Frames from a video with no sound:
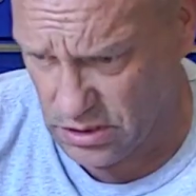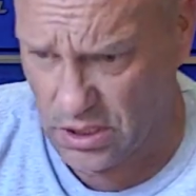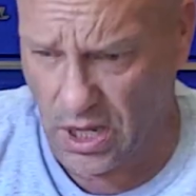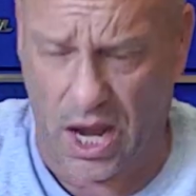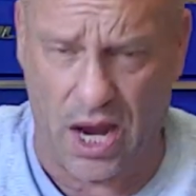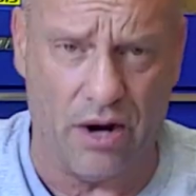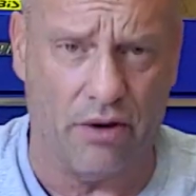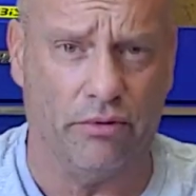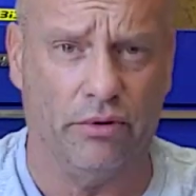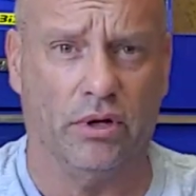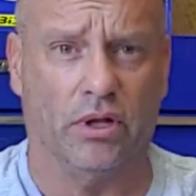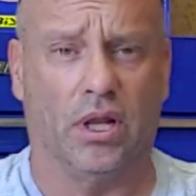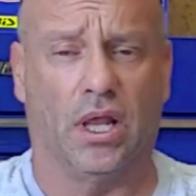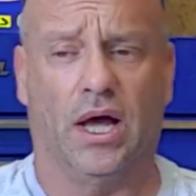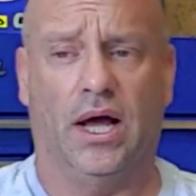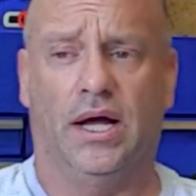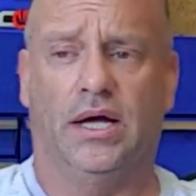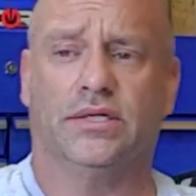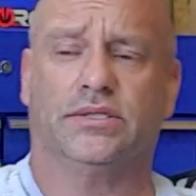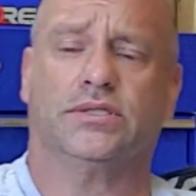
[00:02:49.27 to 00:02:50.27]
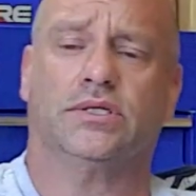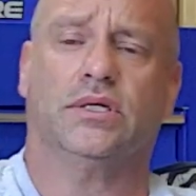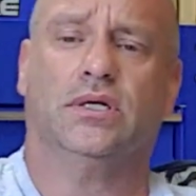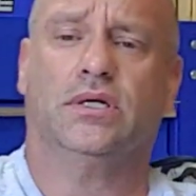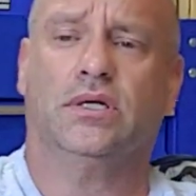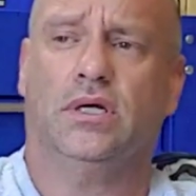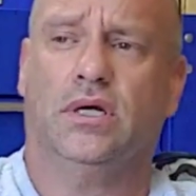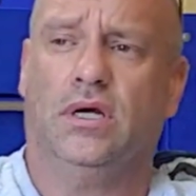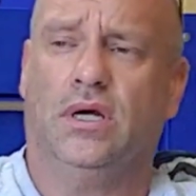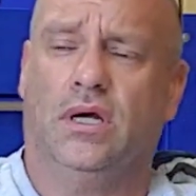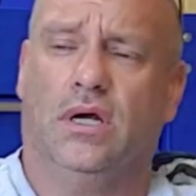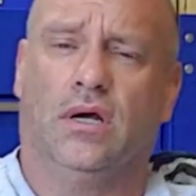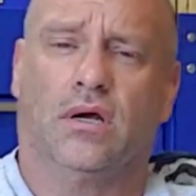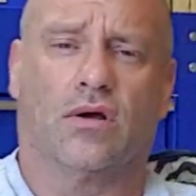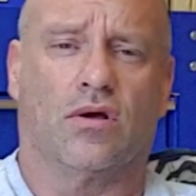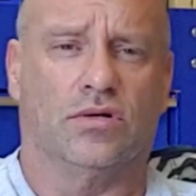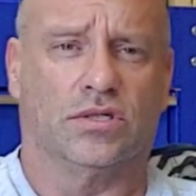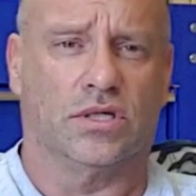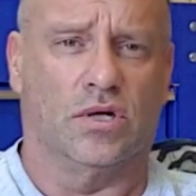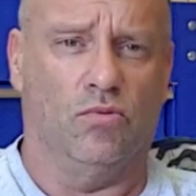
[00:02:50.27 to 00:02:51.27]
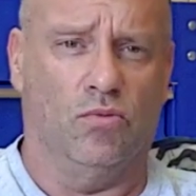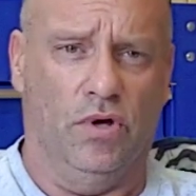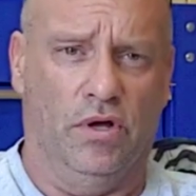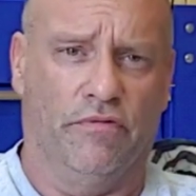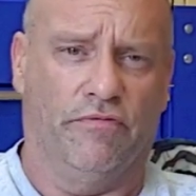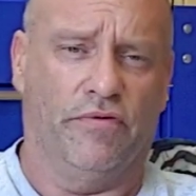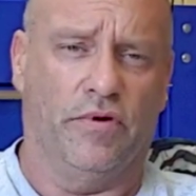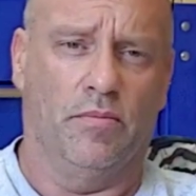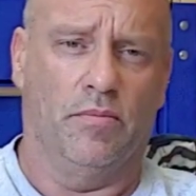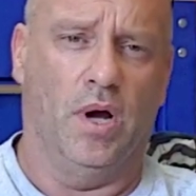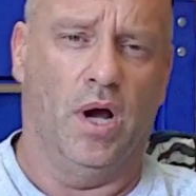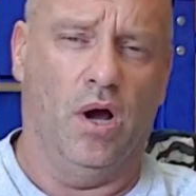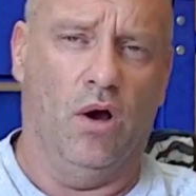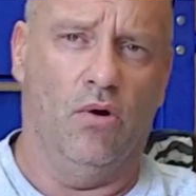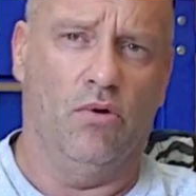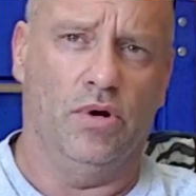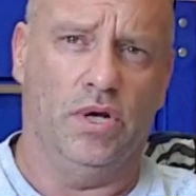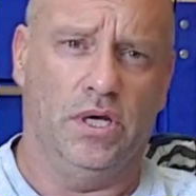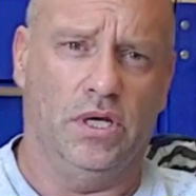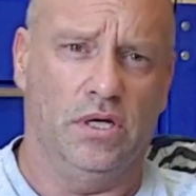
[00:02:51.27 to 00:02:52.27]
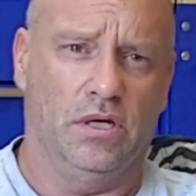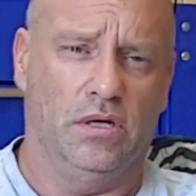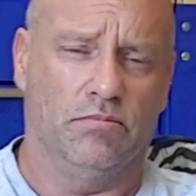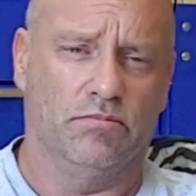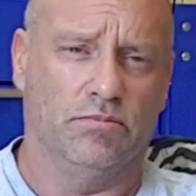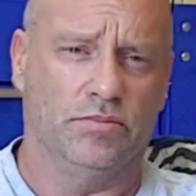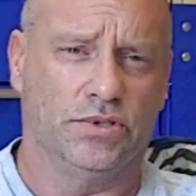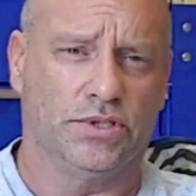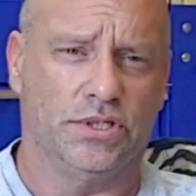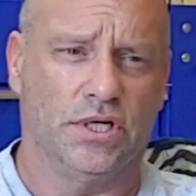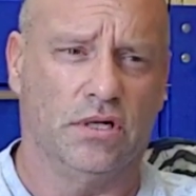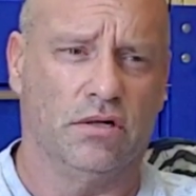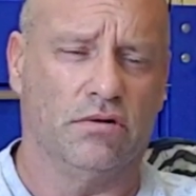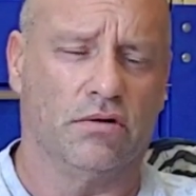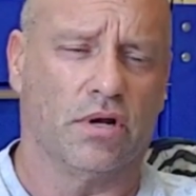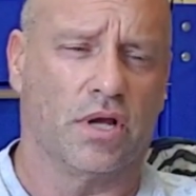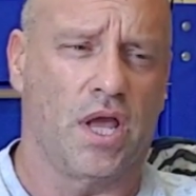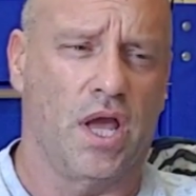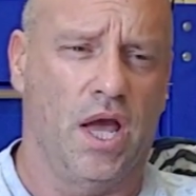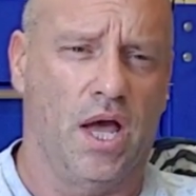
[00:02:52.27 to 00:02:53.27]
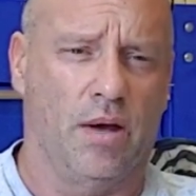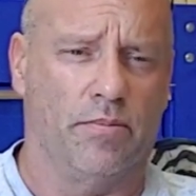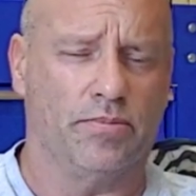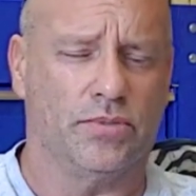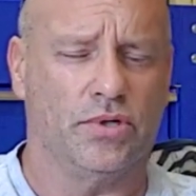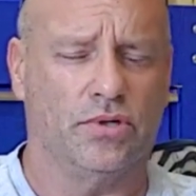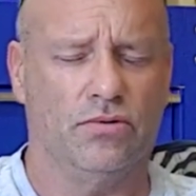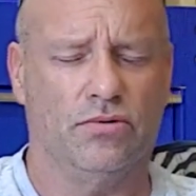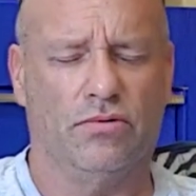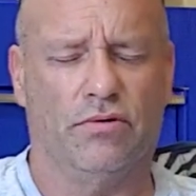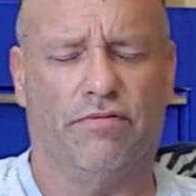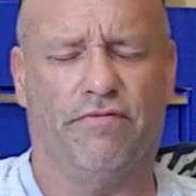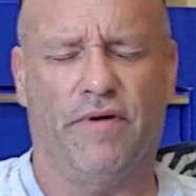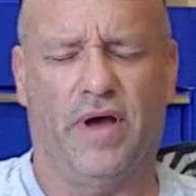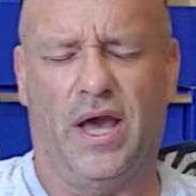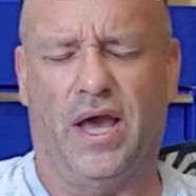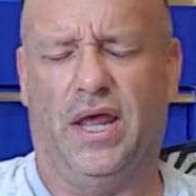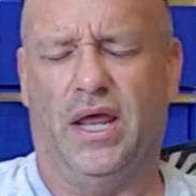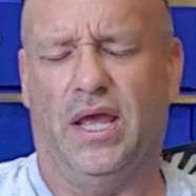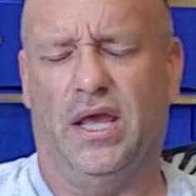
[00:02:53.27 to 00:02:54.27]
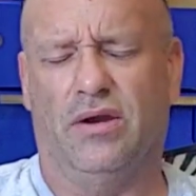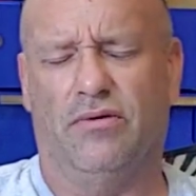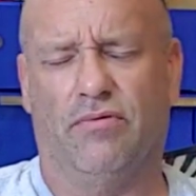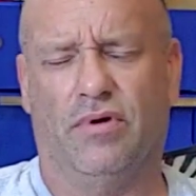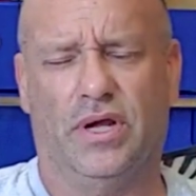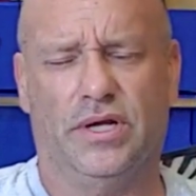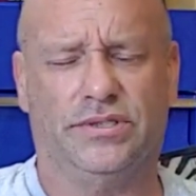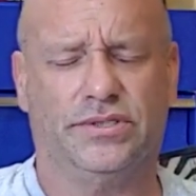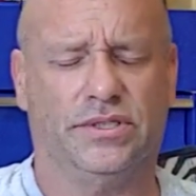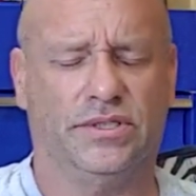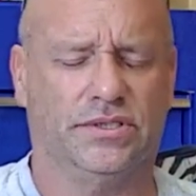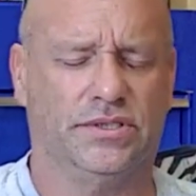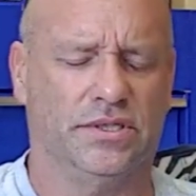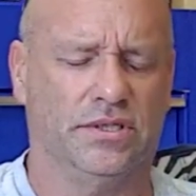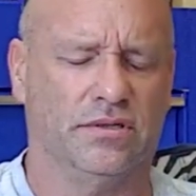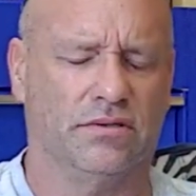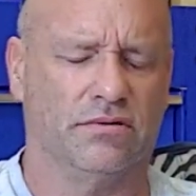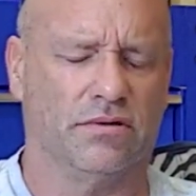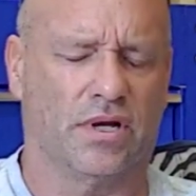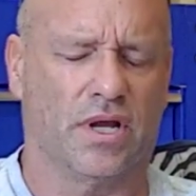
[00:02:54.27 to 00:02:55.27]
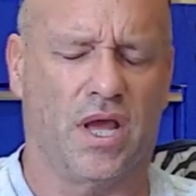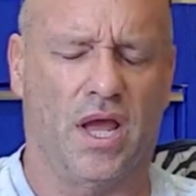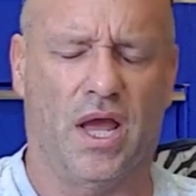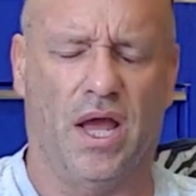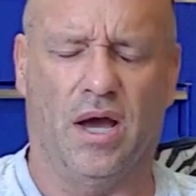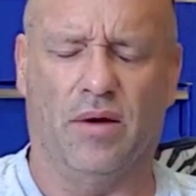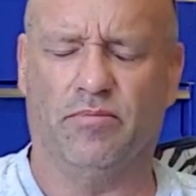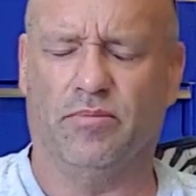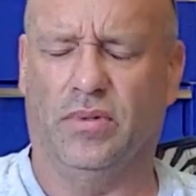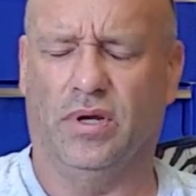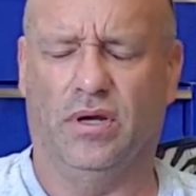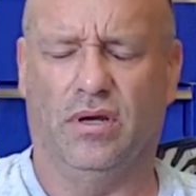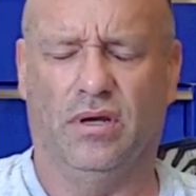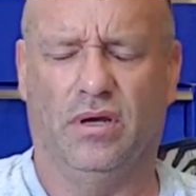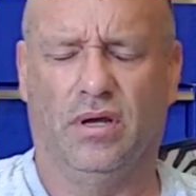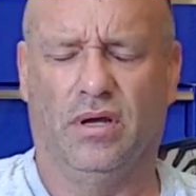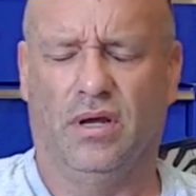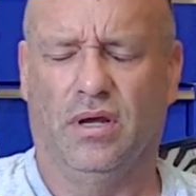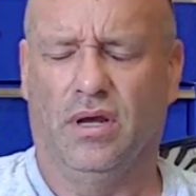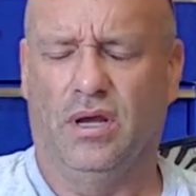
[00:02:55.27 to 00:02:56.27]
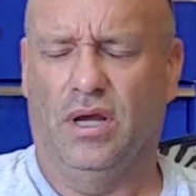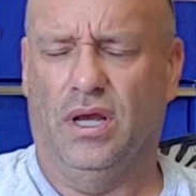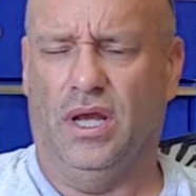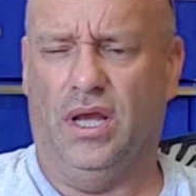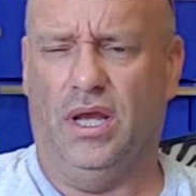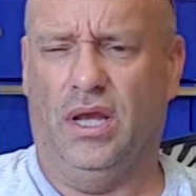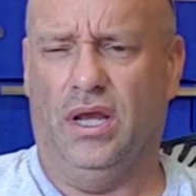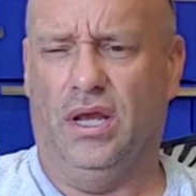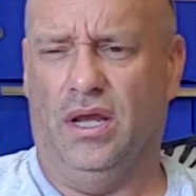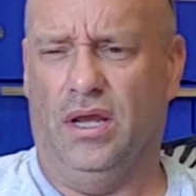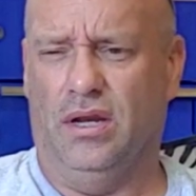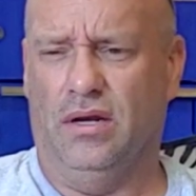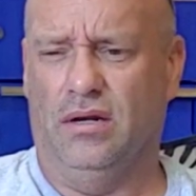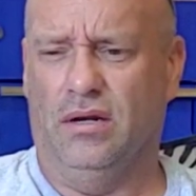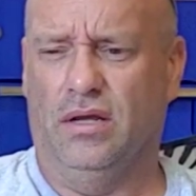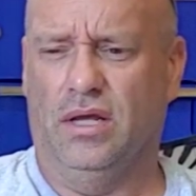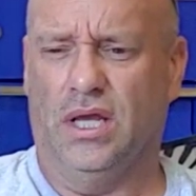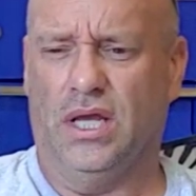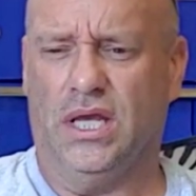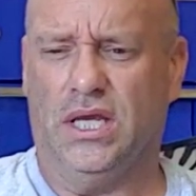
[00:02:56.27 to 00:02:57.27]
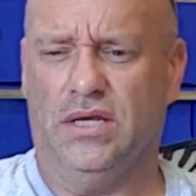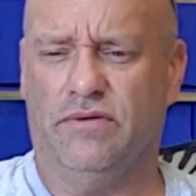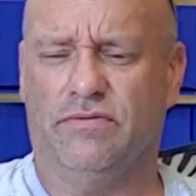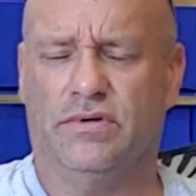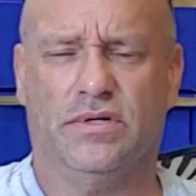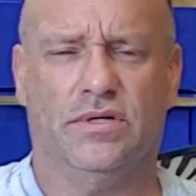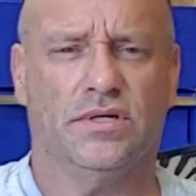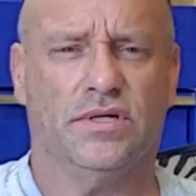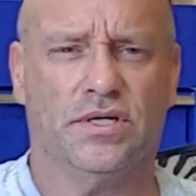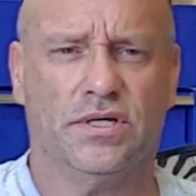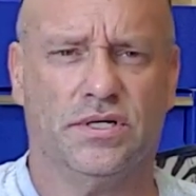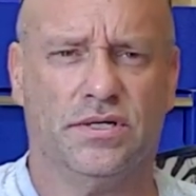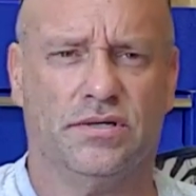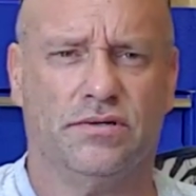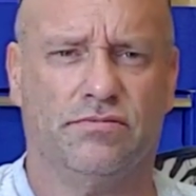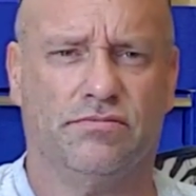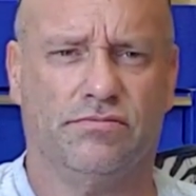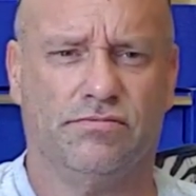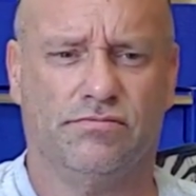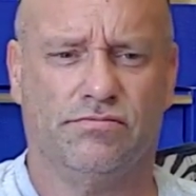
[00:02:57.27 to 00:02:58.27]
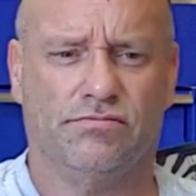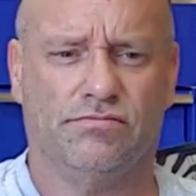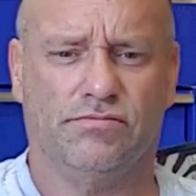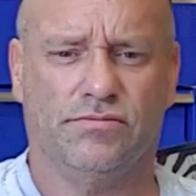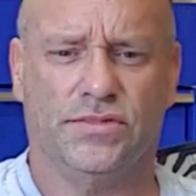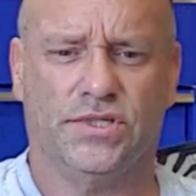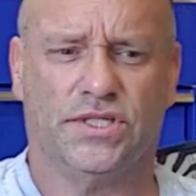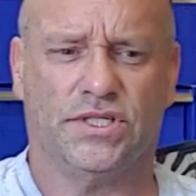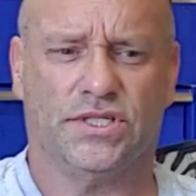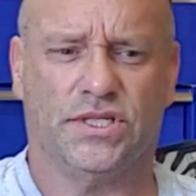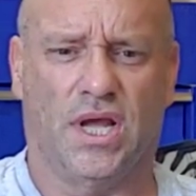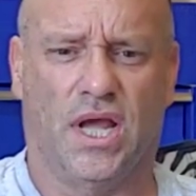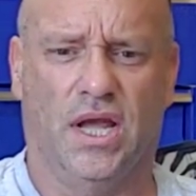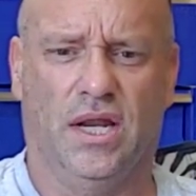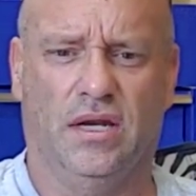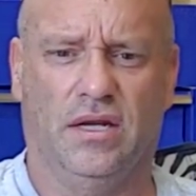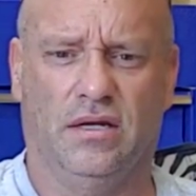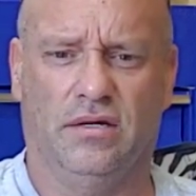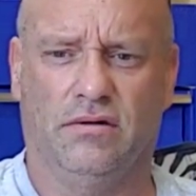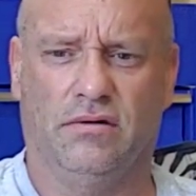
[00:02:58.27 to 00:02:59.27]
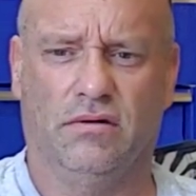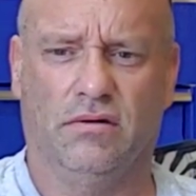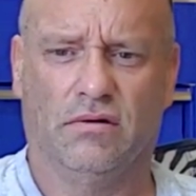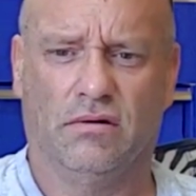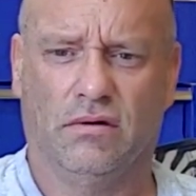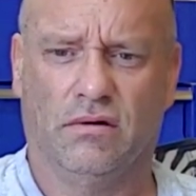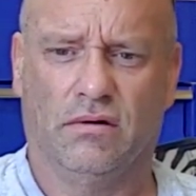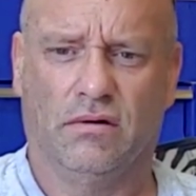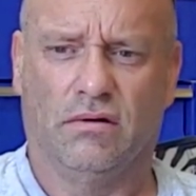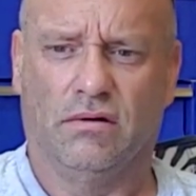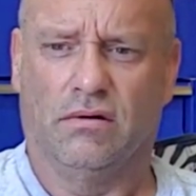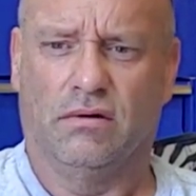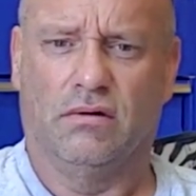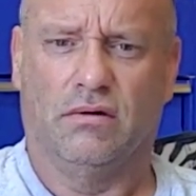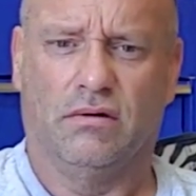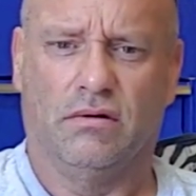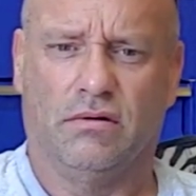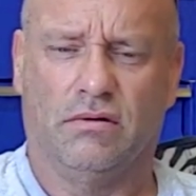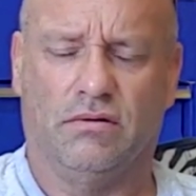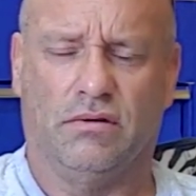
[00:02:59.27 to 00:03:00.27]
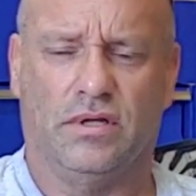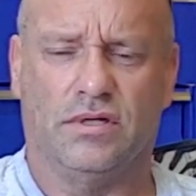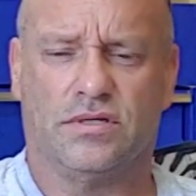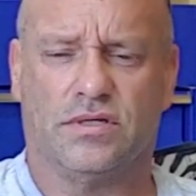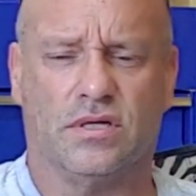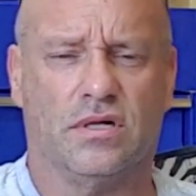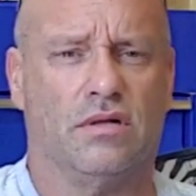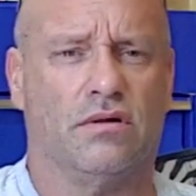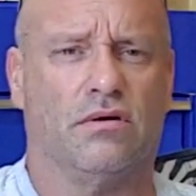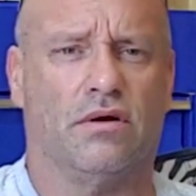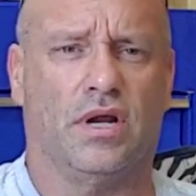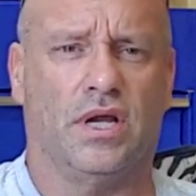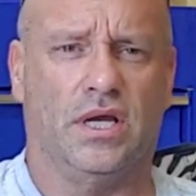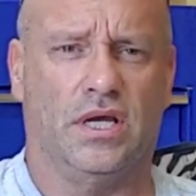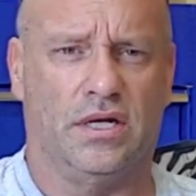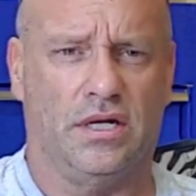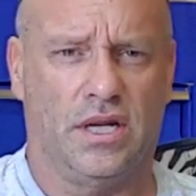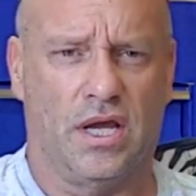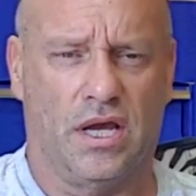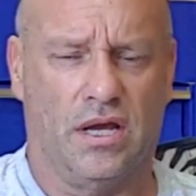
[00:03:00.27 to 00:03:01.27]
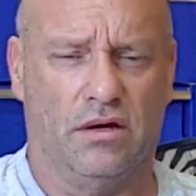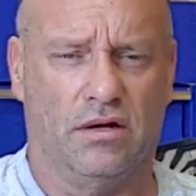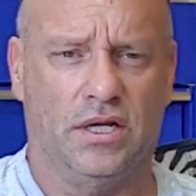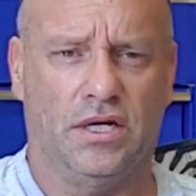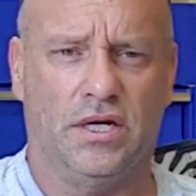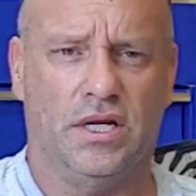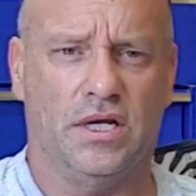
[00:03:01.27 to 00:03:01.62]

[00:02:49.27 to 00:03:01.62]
I realized, because I went from an OEM cylinder cap to a Fathead Racing cylinder cap, and even sanding the cylinder head down, it